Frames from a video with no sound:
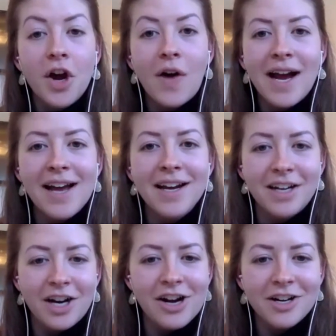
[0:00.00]
I had a
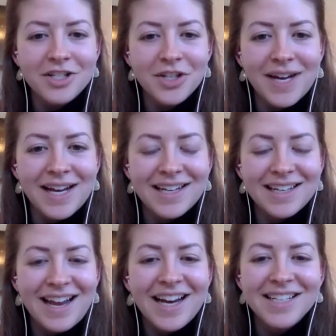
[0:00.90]
narrator do it.
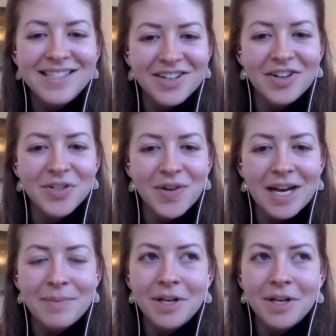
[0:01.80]
I considered doing it,